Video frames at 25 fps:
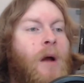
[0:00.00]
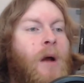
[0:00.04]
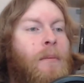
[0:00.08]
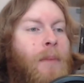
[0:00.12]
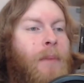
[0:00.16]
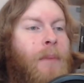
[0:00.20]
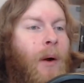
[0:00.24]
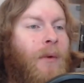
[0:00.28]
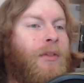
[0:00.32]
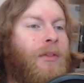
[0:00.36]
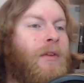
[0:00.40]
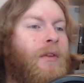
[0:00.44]

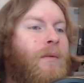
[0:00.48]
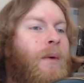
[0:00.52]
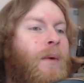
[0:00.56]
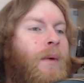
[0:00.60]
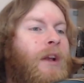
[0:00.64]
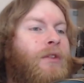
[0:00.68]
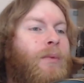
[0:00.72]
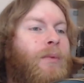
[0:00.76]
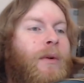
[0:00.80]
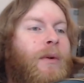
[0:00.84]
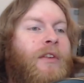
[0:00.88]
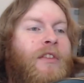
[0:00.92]
Both of
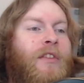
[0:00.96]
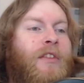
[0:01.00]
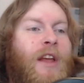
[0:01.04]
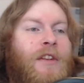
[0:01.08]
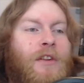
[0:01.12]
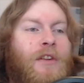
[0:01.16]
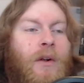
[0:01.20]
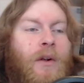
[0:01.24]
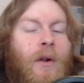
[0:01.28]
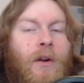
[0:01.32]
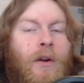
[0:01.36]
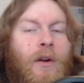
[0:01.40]
which were sent
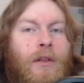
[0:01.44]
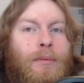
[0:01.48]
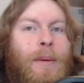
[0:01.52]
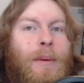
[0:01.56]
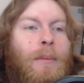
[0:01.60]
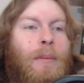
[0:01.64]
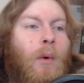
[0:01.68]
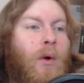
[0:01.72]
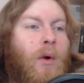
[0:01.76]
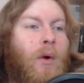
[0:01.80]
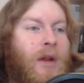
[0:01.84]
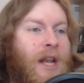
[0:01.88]
to Earth, but
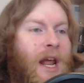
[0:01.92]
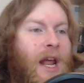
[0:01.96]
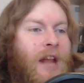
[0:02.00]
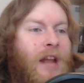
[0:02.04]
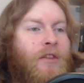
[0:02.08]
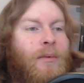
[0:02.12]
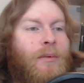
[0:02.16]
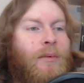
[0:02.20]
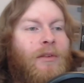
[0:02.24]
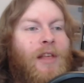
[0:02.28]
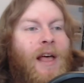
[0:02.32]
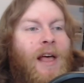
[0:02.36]
Morgan
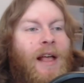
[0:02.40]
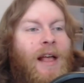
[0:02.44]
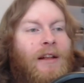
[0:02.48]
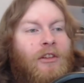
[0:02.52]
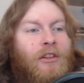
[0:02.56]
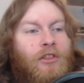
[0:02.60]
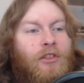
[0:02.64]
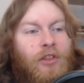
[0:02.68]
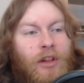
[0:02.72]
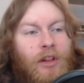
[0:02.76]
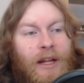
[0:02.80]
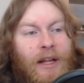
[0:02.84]
Edge was
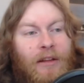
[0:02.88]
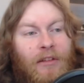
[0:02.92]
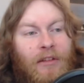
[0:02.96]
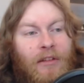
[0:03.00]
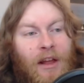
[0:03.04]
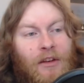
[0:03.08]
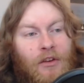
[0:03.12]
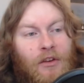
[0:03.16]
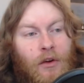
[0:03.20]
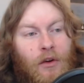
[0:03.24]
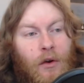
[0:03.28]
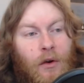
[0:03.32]
actually
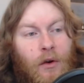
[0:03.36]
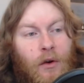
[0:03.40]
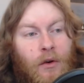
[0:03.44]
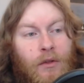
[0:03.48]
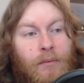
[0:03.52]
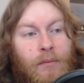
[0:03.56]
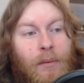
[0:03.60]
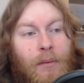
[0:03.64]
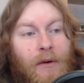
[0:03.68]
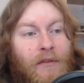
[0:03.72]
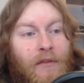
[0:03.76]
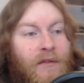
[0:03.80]
sent to Earth
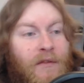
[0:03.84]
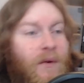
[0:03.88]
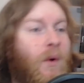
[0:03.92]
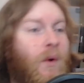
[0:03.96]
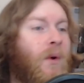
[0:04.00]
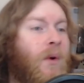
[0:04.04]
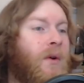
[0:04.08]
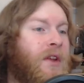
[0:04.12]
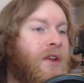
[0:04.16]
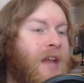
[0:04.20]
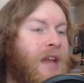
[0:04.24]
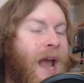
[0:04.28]
Earth
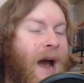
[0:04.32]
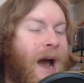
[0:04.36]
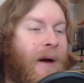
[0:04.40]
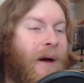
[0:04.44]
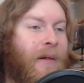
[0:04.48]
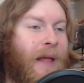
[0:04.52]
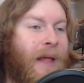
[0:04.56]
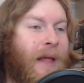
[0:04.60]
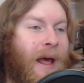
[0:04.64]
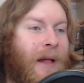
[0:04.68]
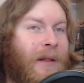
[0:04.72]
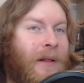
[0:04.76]
before
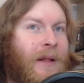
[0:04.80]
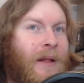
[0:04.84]
Kal-El,